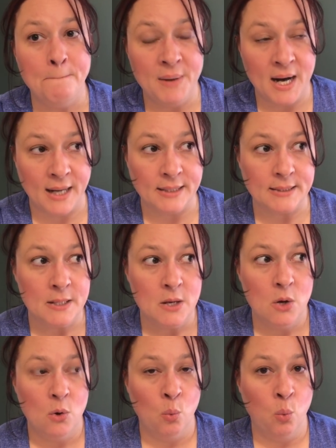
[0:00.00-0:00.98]
But
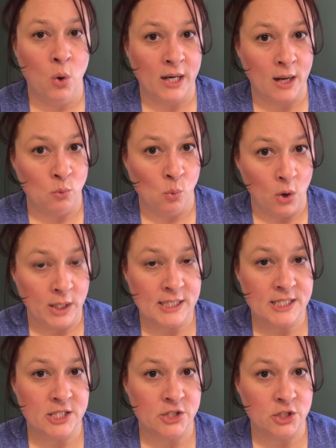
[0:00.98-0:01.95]
what I
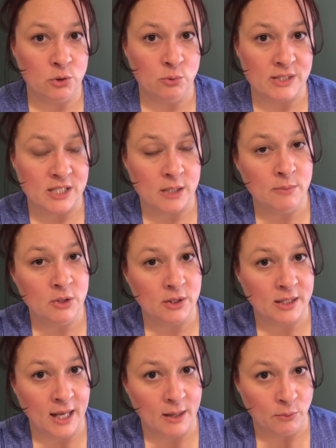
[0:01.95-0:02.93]
wanted to do was
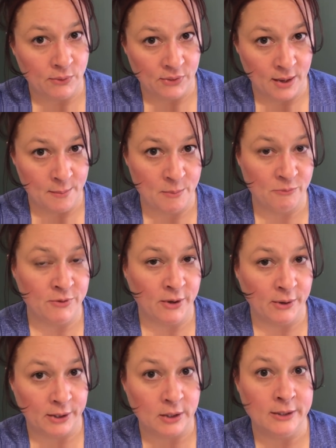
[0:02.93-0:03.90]
communicate with them
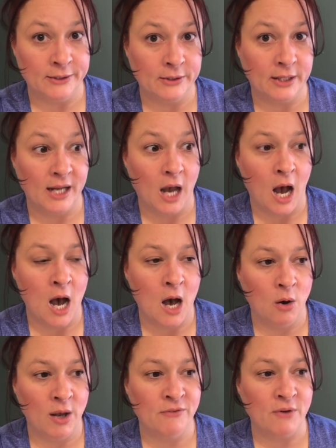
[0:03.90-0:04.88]
very clearly.
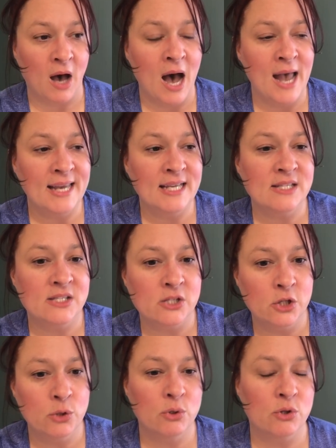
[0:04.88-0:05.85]
Uh, if I
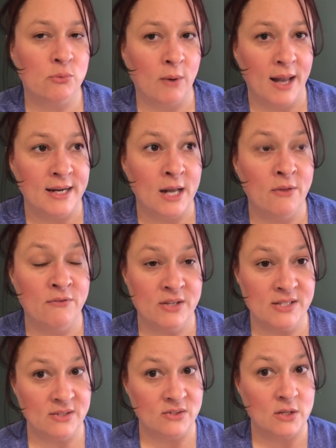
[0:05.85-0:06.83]
consider you a threat, now if
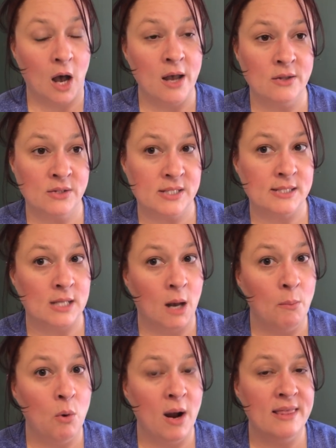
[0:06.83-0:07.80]
this is guy on the
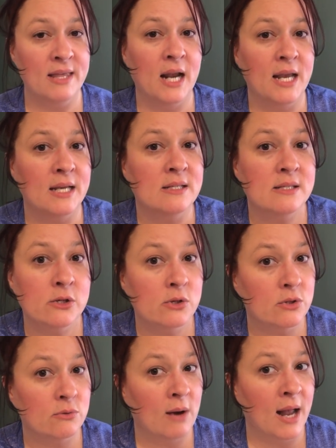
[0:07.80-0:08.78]
subway that I consider
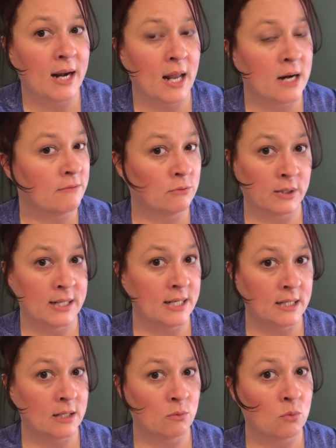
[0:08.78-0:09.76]
a threat and
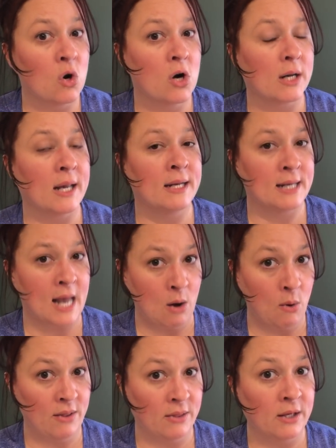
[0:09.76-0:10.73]
avoiding didn't work and
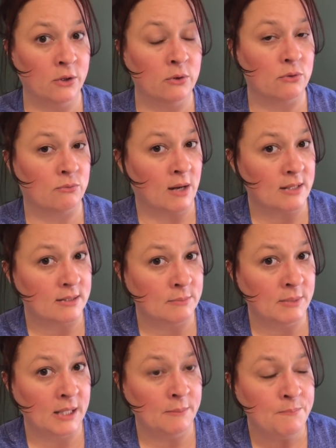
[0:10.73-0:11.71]
now I think you're a threat to
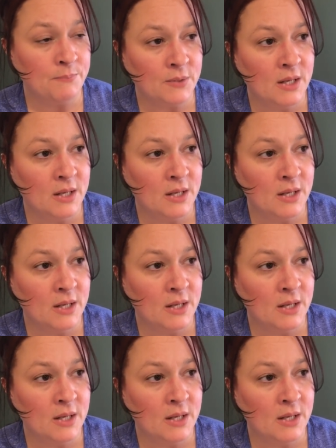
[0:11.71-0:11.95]
me,